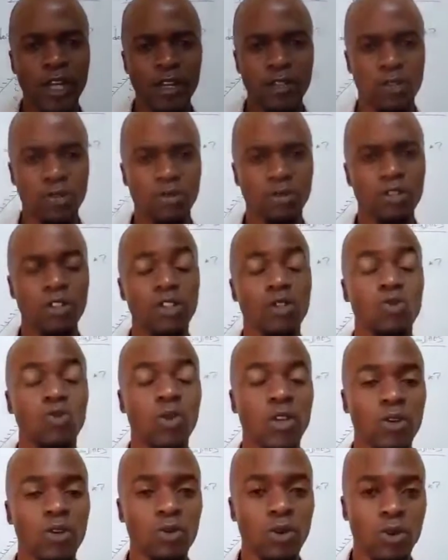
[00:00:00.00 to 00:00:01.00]
So this
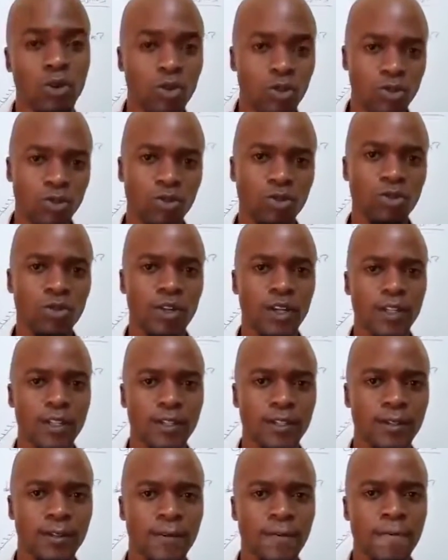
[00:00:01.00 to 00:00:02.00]
week we're going to look
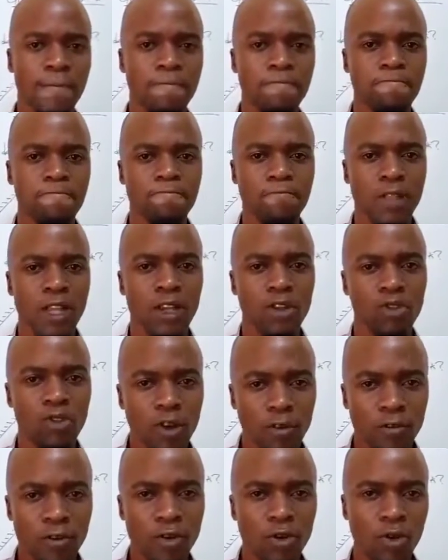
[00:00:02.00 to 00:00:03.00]
at
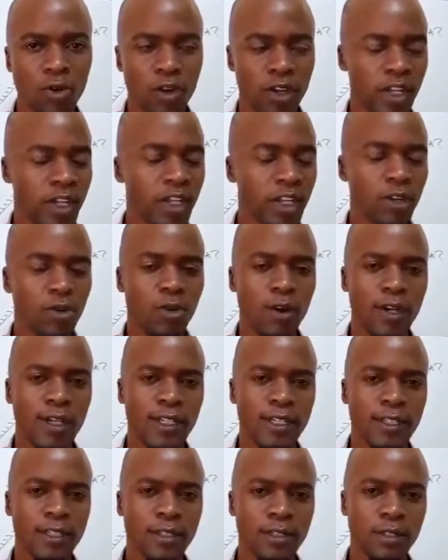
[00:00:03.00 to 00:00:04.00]
graphical
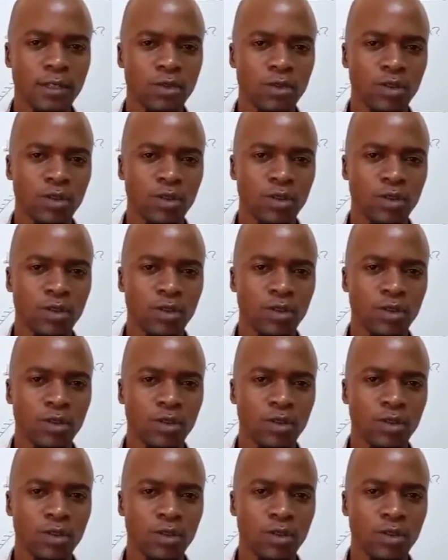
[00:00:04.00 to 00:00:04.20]
inequalities.